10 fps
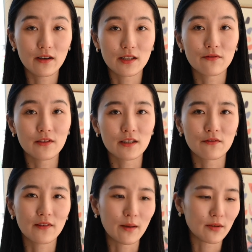different
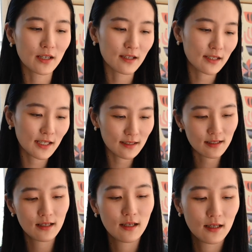fiber content.